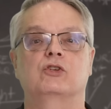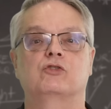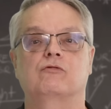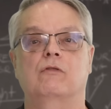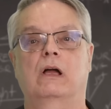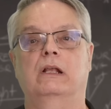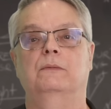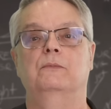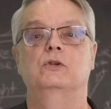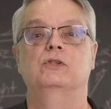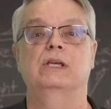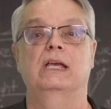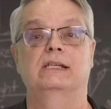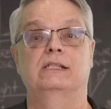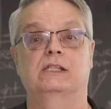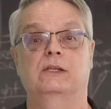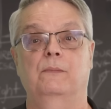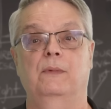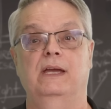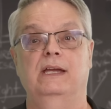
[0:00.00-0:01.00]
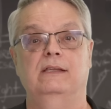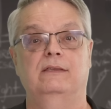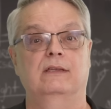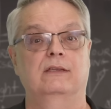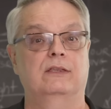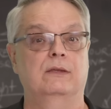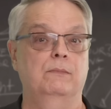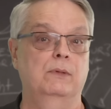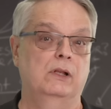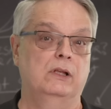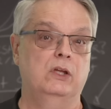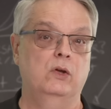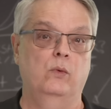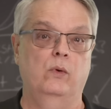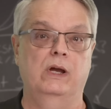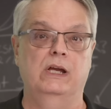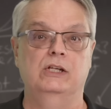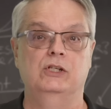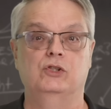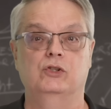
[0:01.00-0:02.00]
Astronomers estimate that the Milky
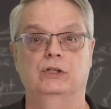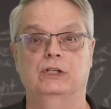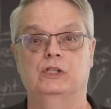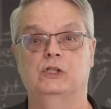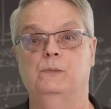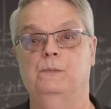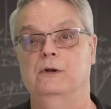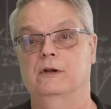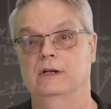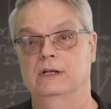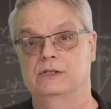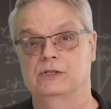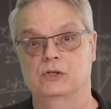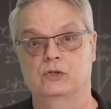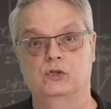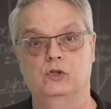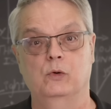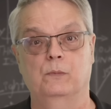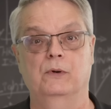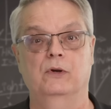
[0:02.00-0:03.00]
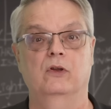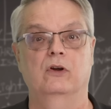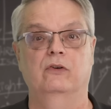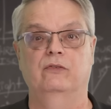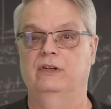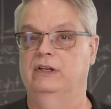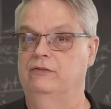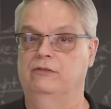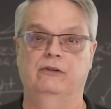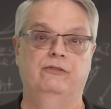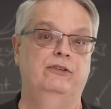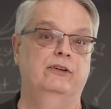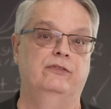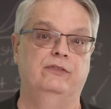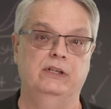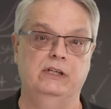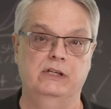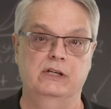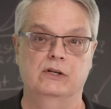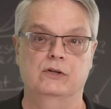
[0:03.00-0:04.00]
Way should experience a supernova every
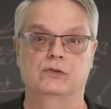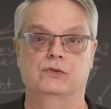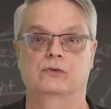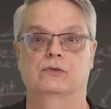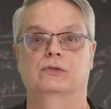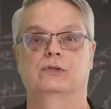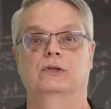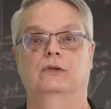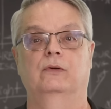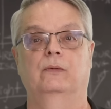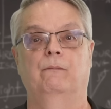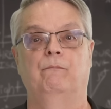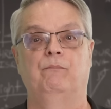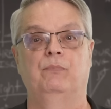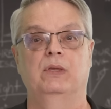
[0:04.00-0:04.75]
fifty years or so.